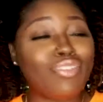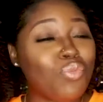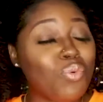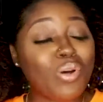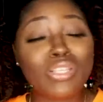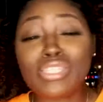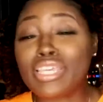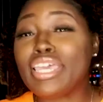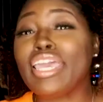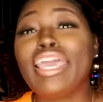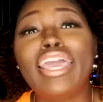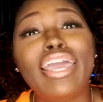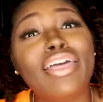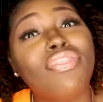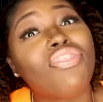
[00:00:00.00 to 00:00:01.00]
Once
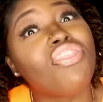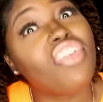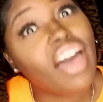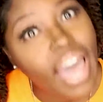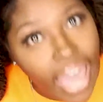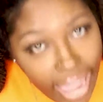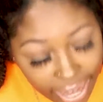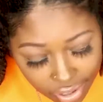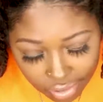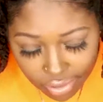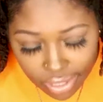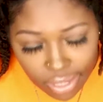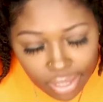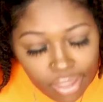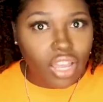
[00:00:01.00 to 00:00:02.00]
again, the
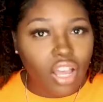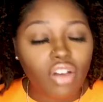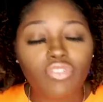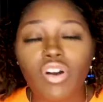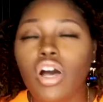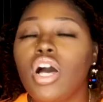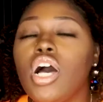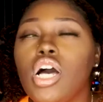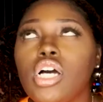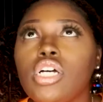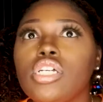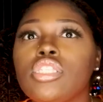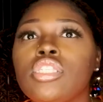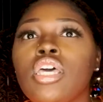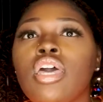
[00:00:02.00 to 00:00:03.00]
irony of
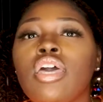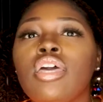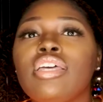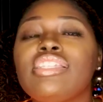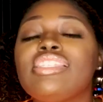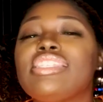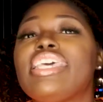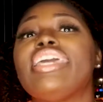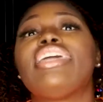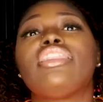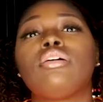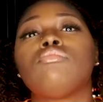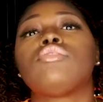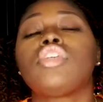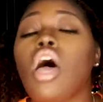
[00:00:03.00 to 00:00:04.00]
us seeing
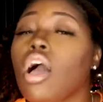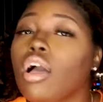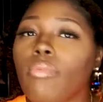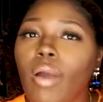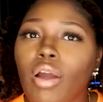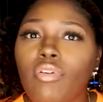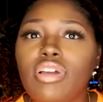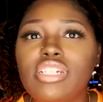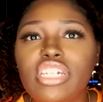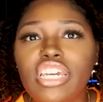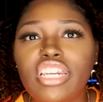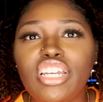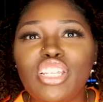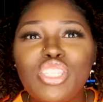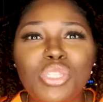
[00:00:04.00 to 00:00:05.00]
them talk about
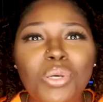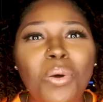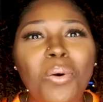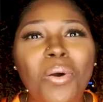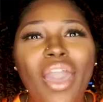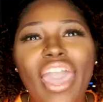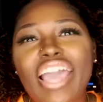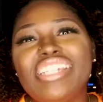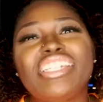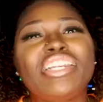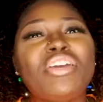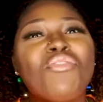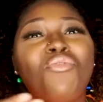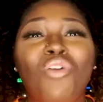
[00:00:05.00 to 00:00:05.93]
Regina to actually